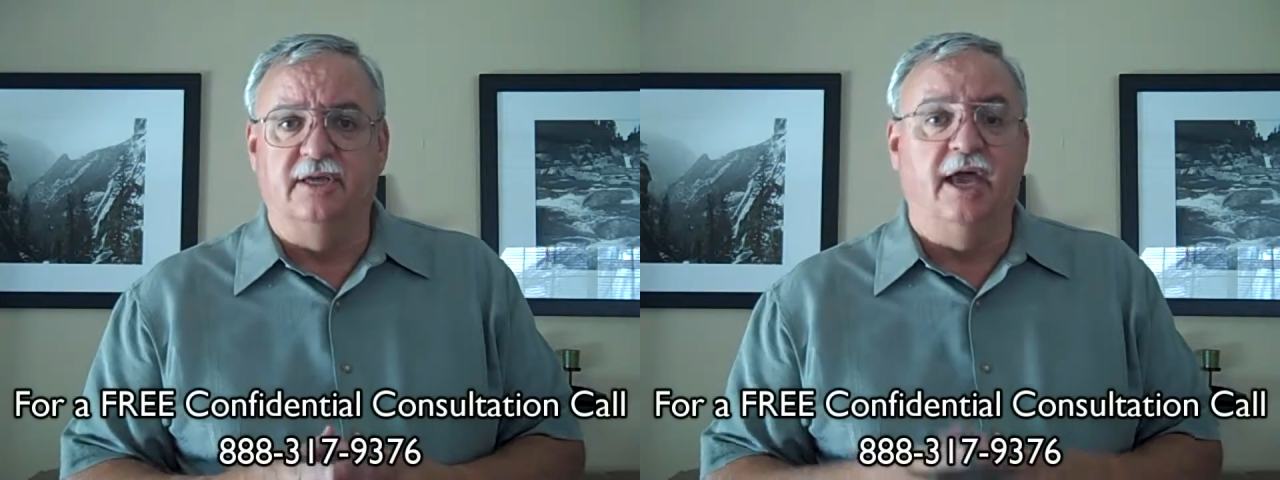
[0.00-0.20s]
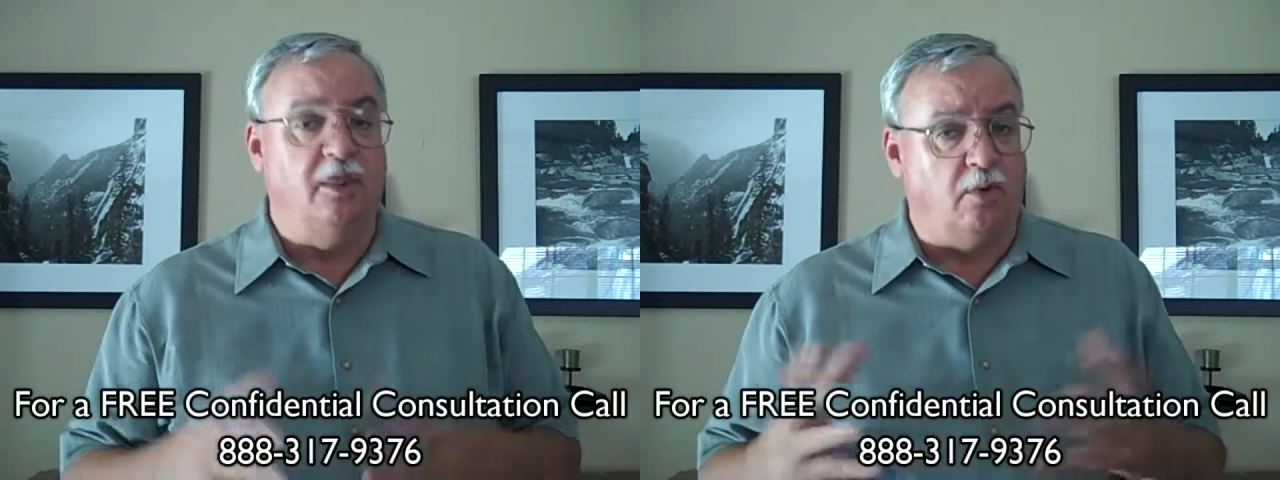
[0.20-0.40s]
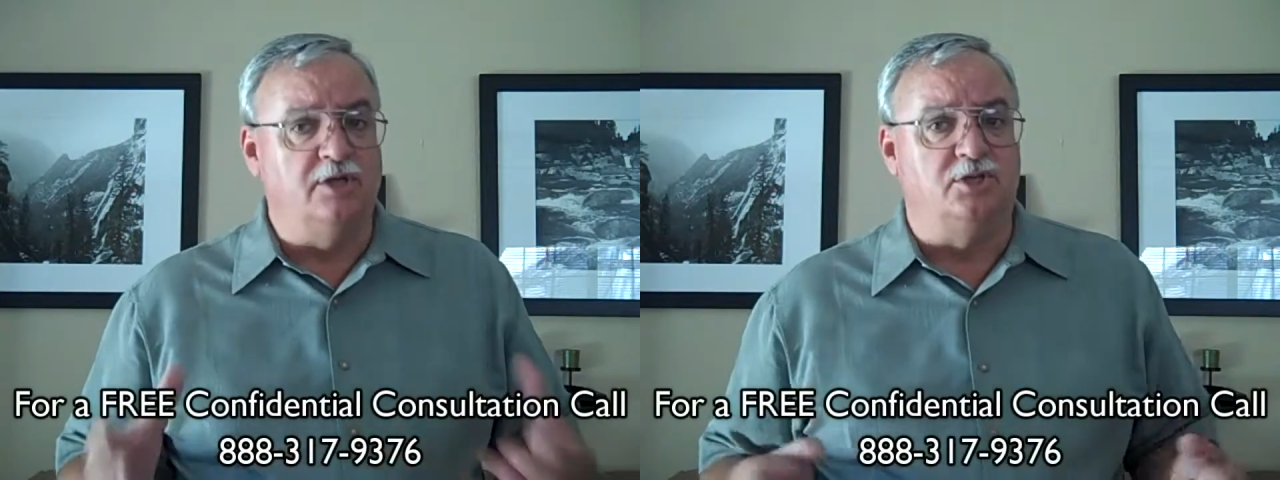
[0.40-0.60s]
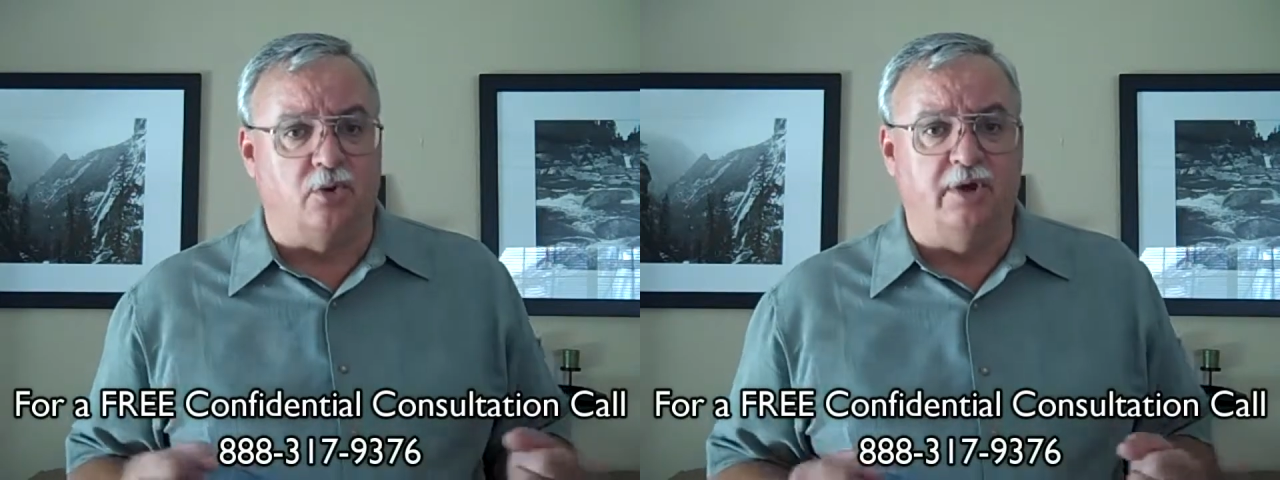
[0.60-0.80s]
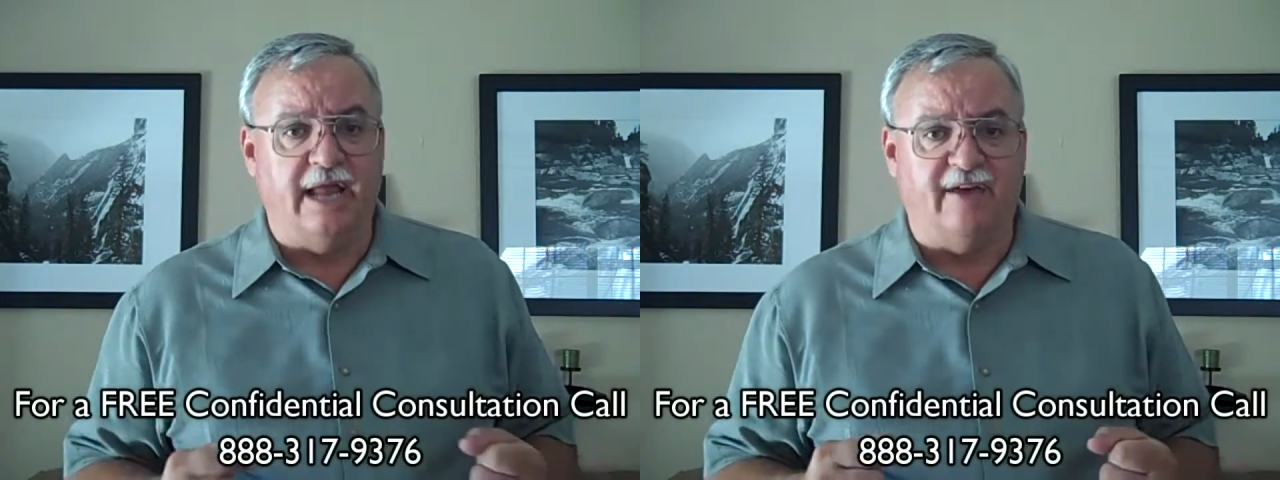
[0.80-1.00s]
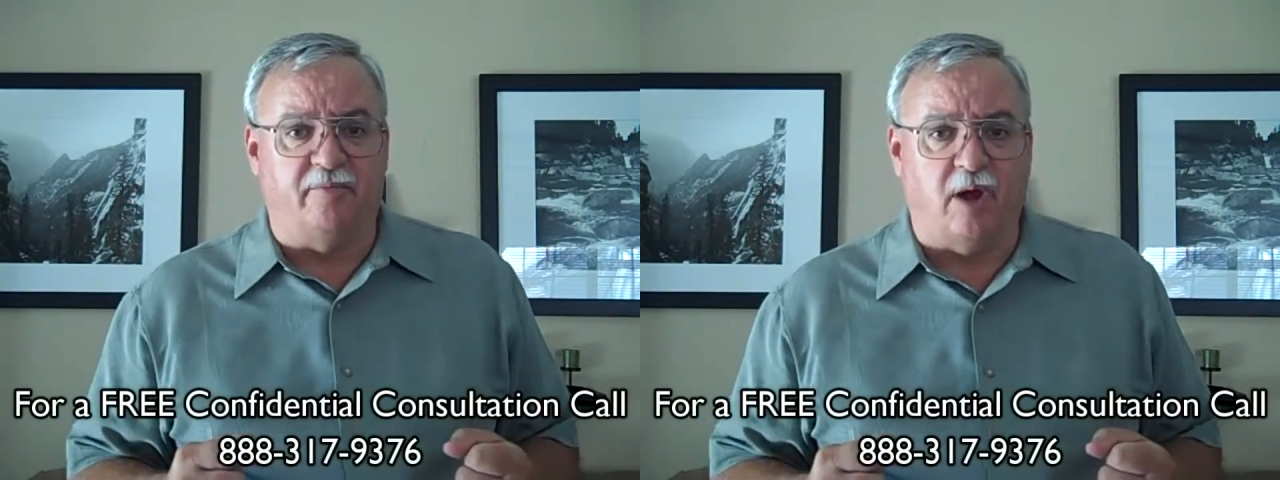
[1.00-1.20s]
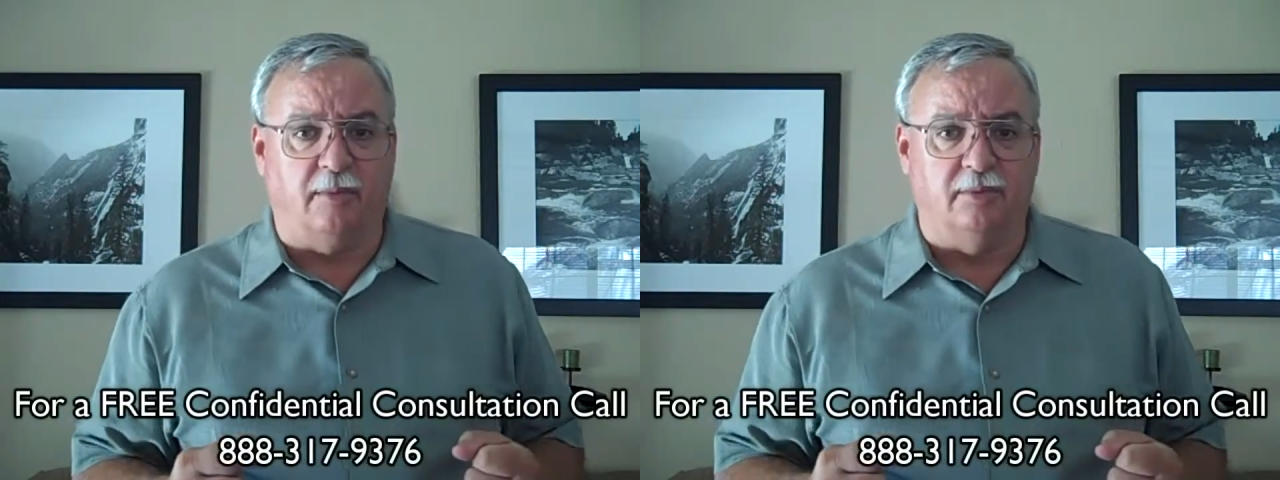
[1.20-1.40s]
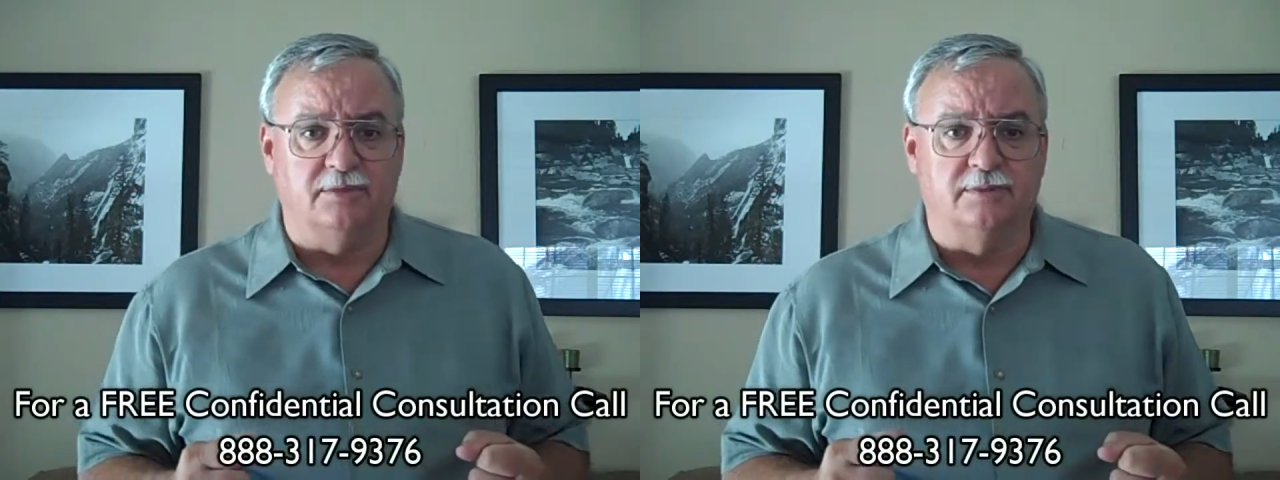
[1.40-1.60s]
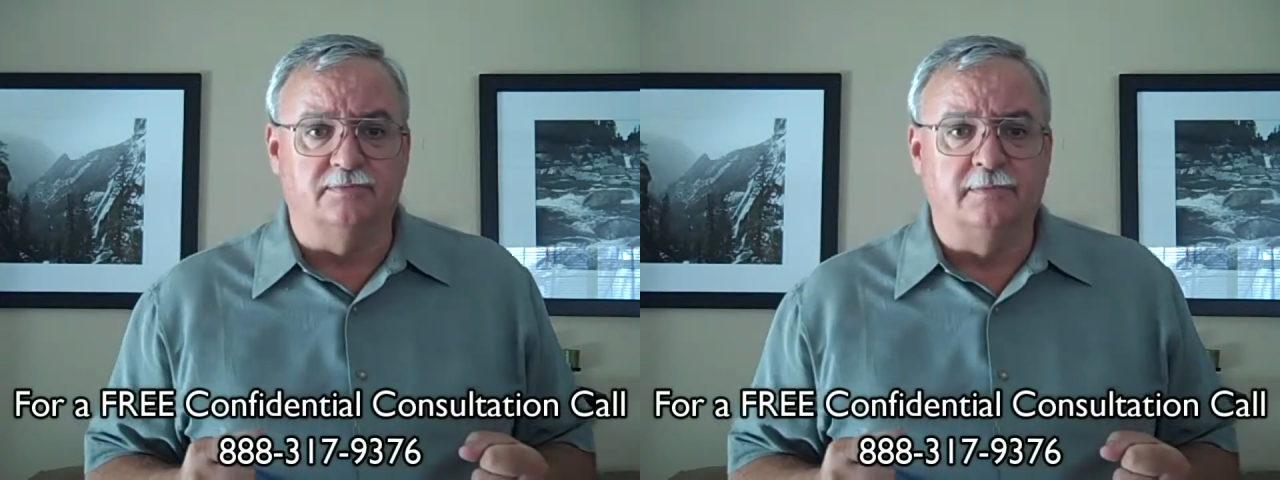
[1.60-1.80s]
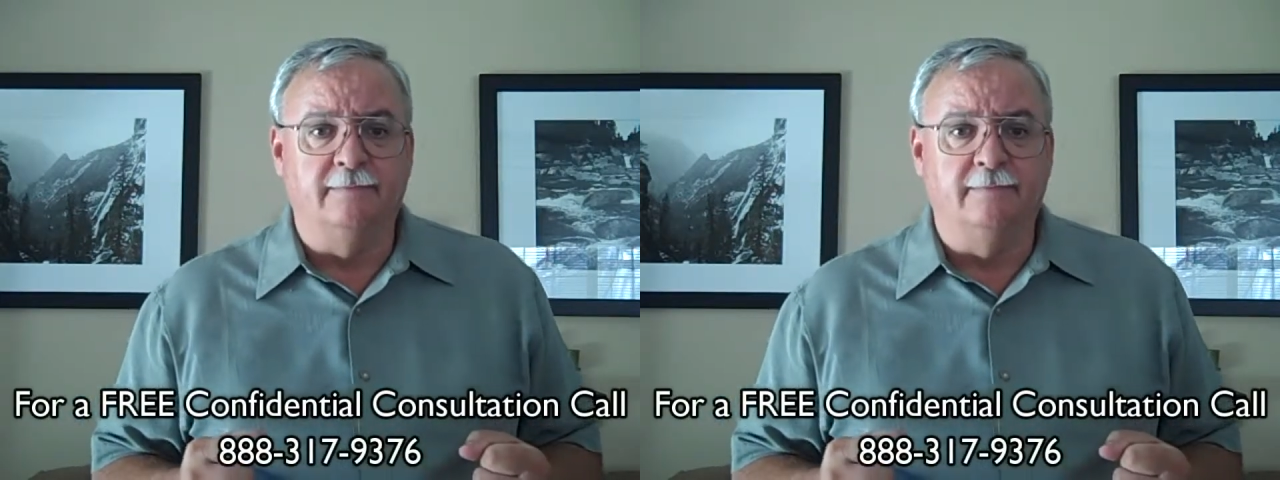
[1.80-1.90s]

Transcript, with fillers: Otherwise, you're going to have problems.